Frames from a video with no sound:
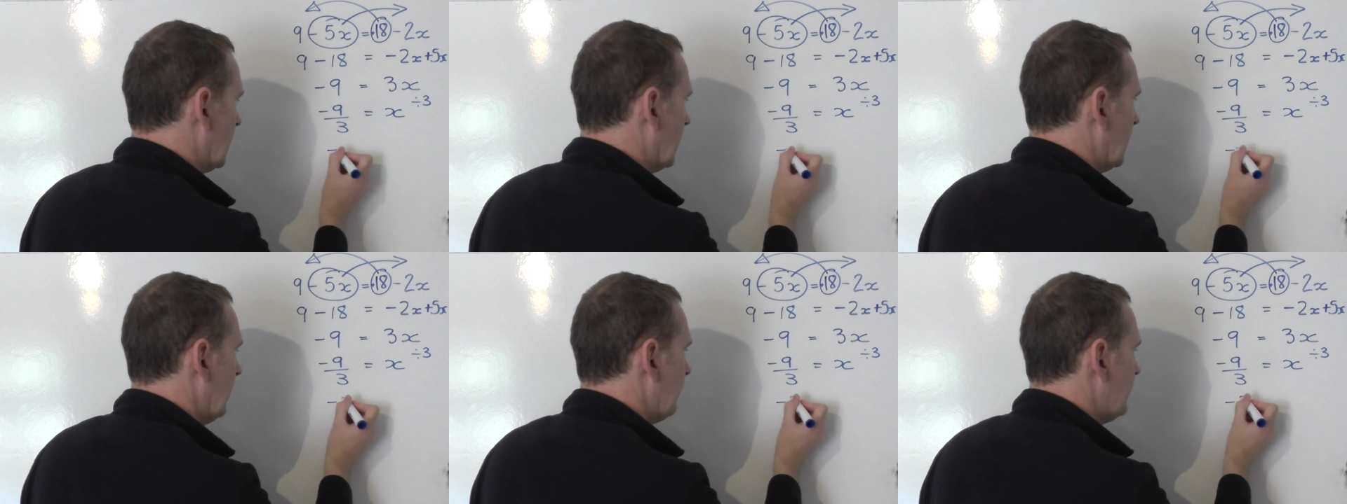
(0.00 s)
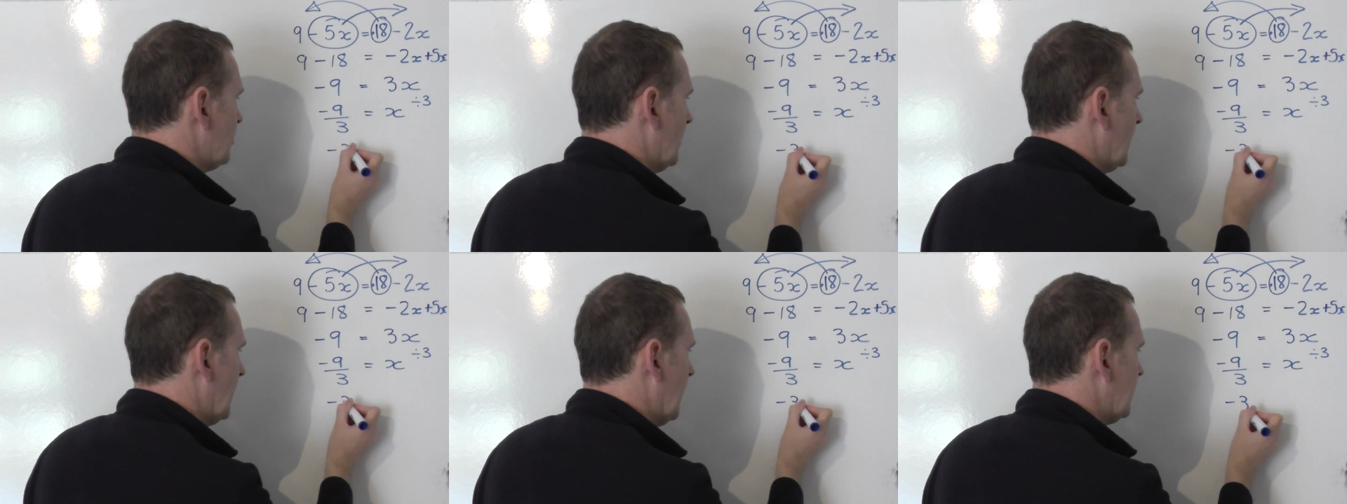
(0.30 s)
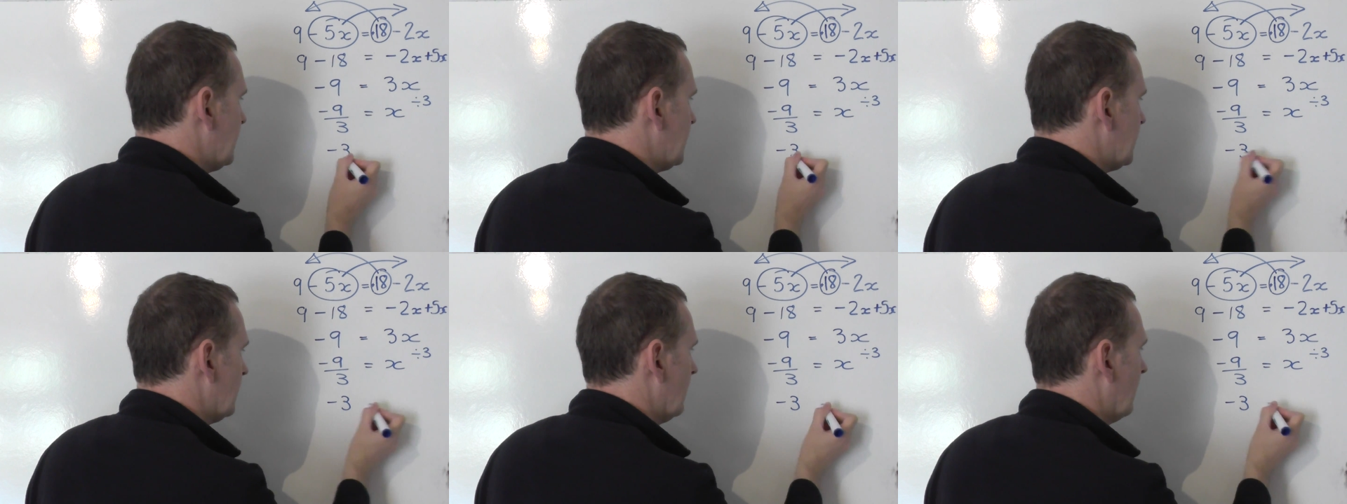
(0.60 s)
gives you an
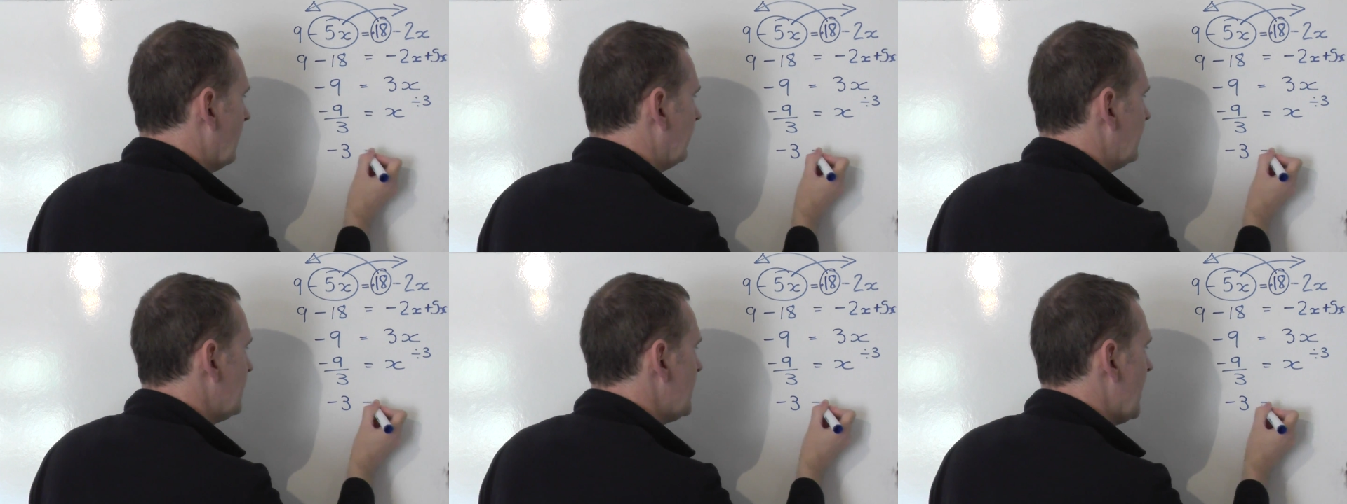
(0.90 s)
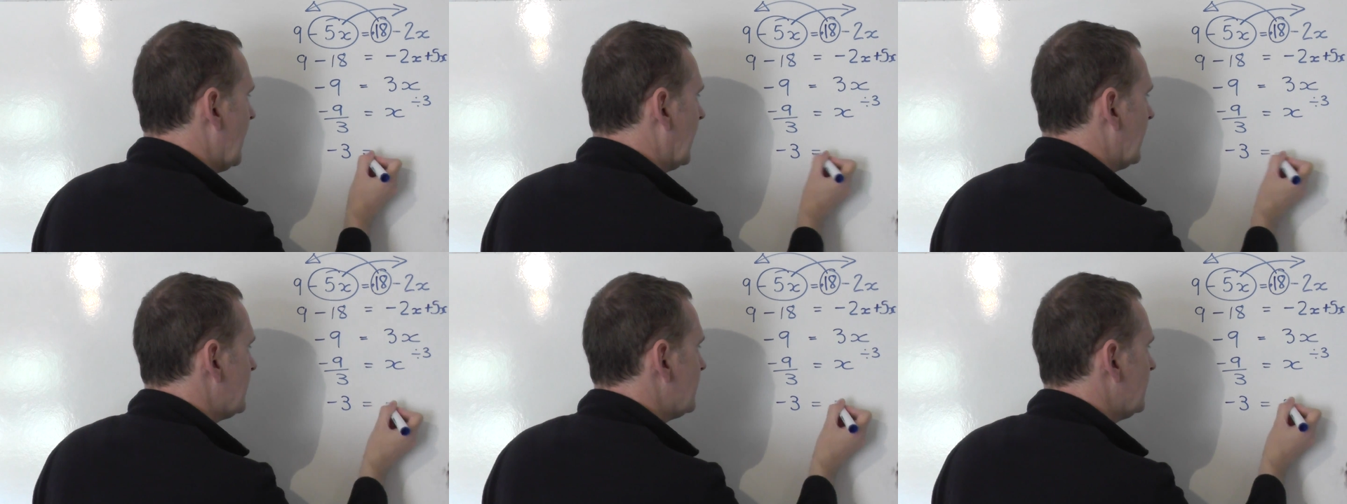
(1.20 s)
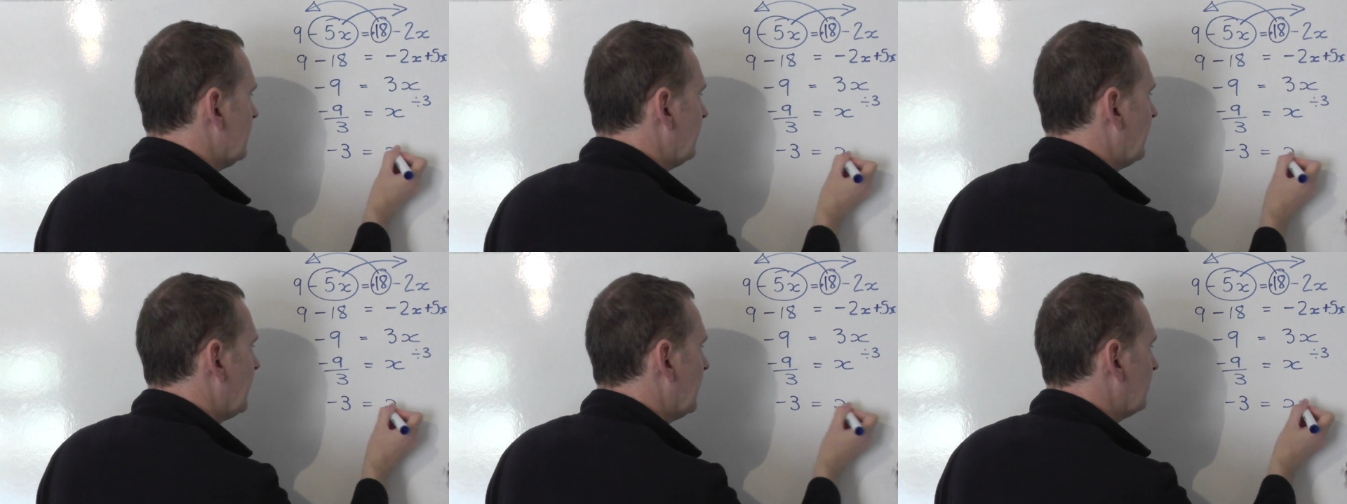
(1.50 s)
answer of
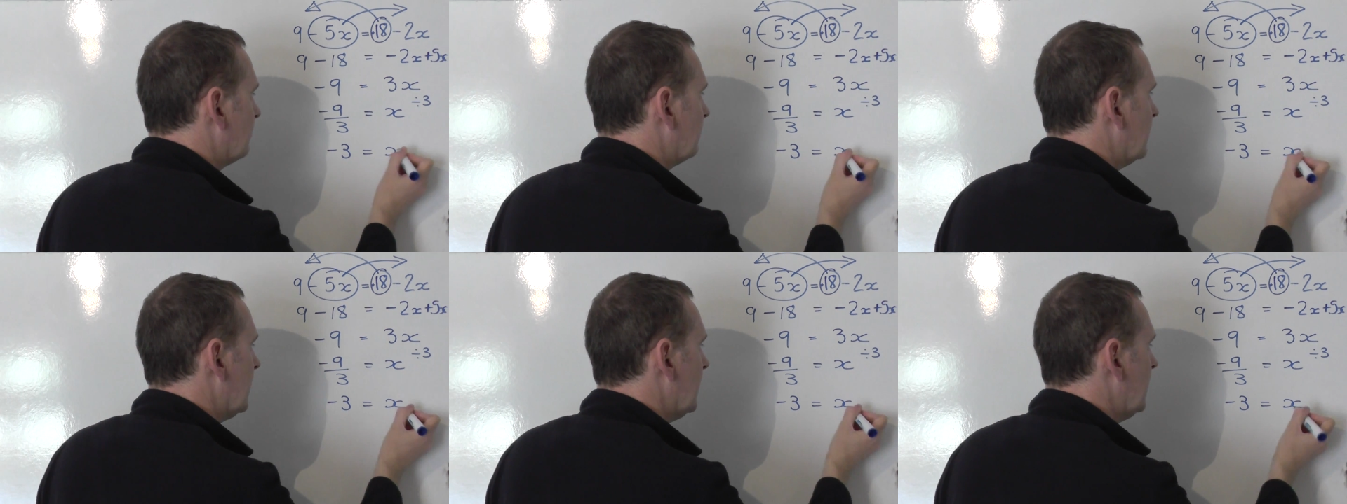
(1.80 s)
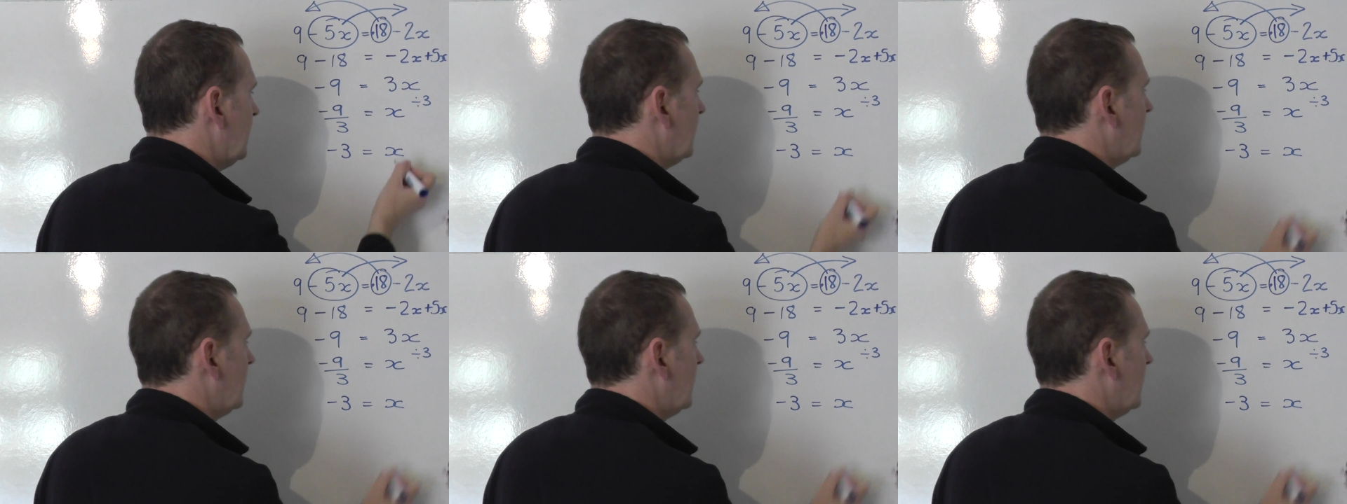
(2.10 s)
negative 3.